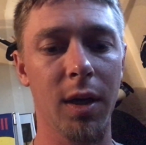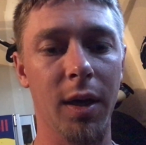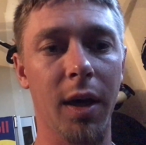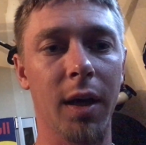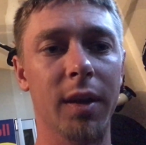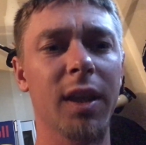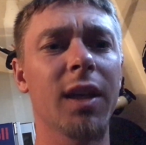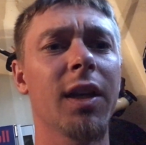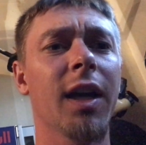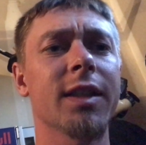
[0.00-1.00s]
Uh, thank
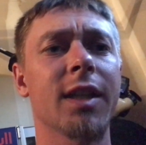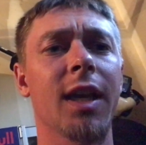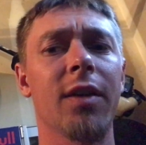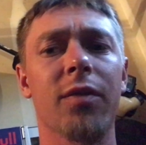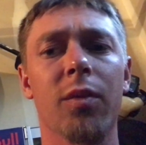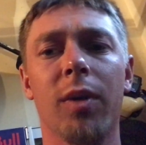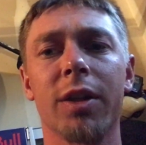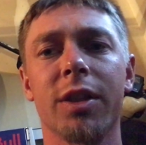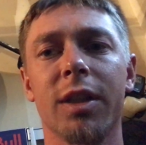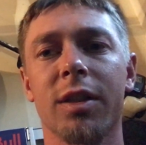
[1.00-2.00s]
you guys again for
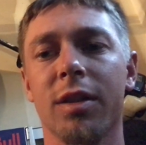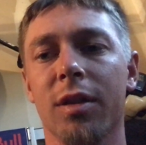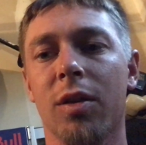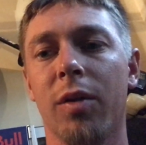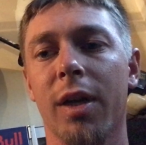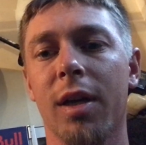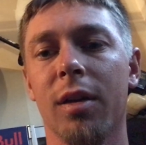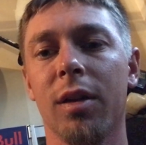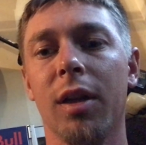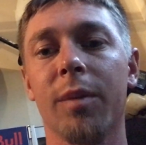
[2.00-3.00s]
watching. This is a quick
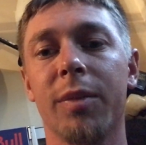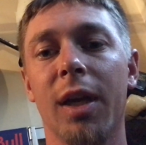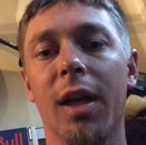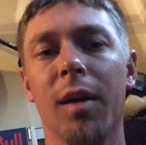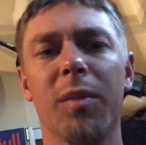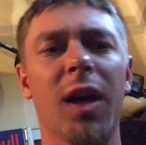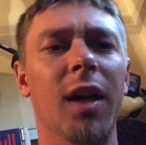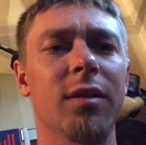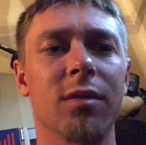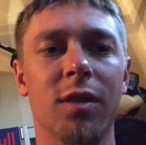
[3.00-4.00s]
little update. I'm
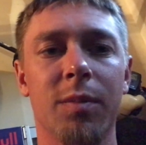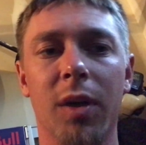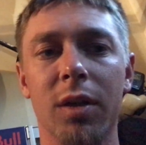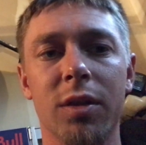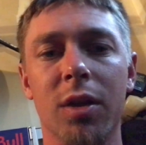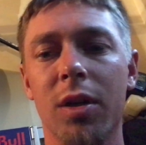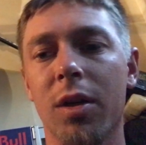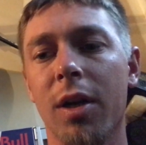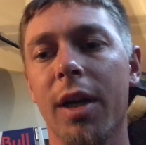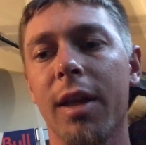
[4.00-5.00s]
not sponsored
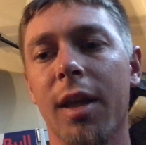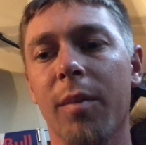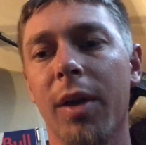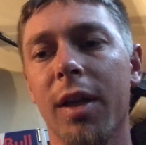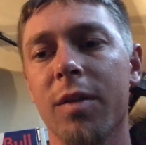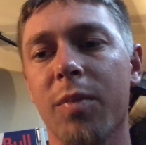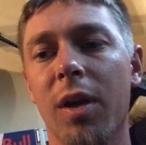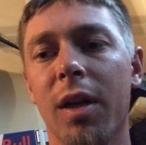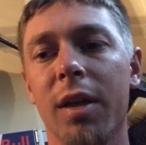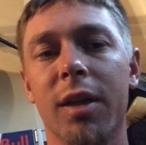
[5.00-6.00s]
or anything by this
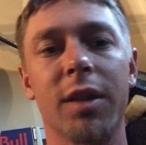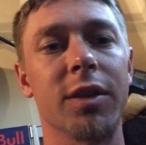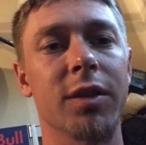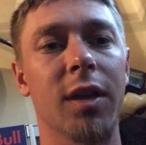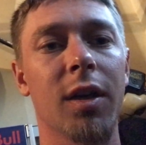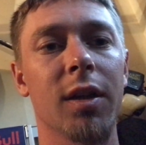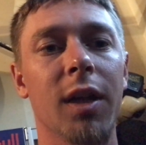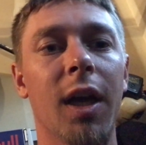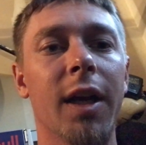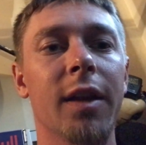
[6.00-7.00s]
product. I just saw it
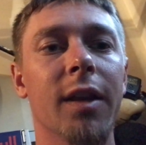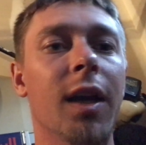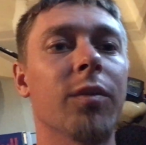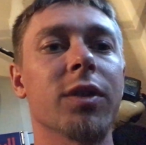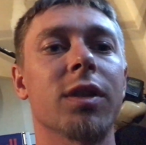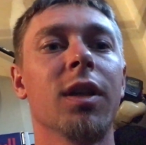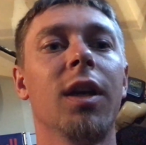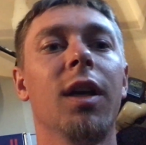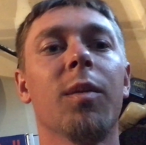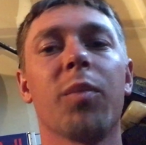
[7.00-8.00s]
online and thought it was
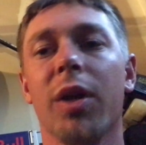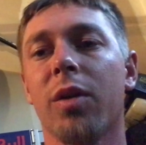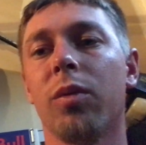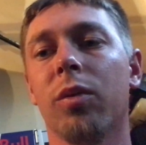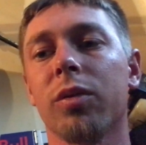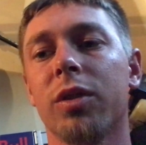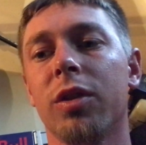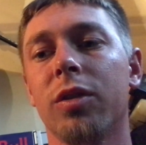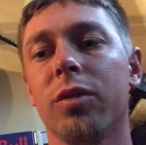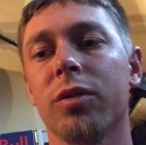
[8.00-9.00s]
pretty cool to
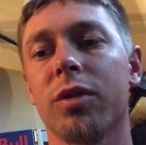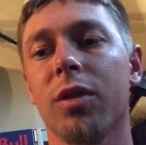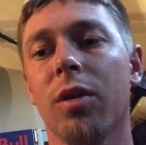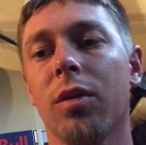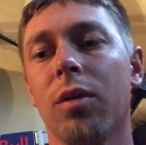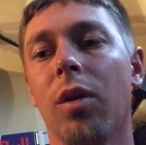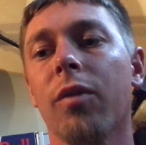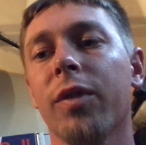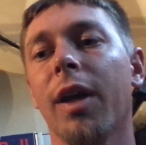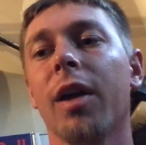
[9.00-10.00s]
use. So
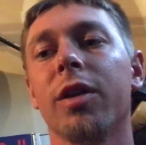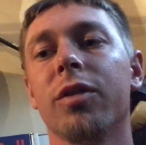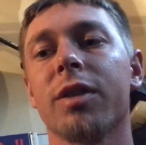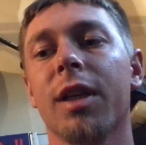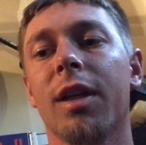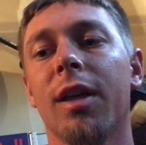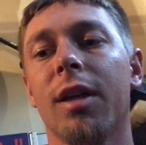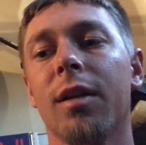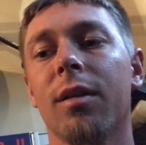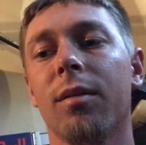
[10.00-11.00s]
hopefully I'll use it
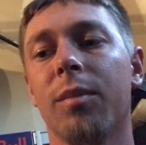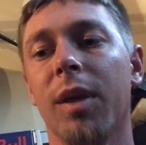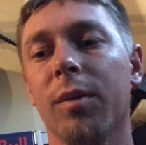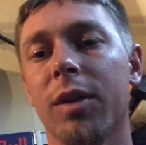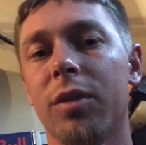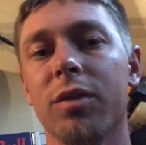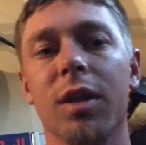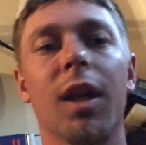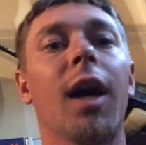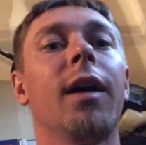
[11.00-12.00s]
and be able to use it a
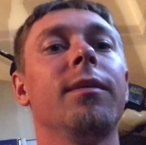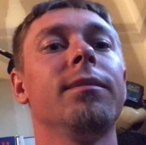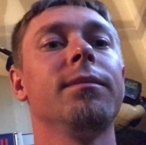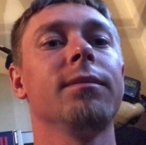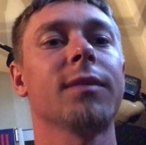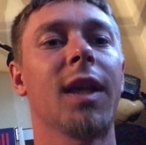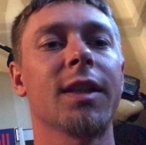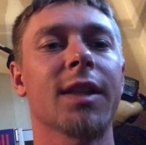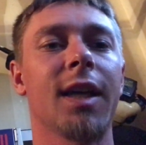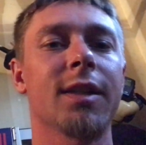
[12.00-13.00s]
lot.
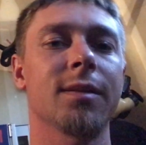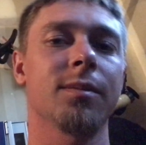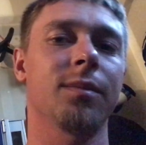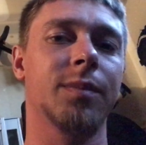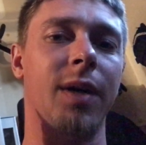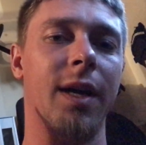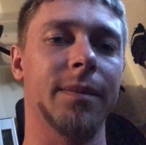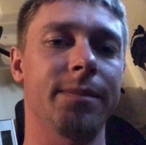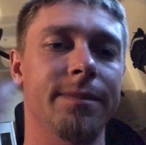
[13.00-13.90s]
Thanks, guys. Bye.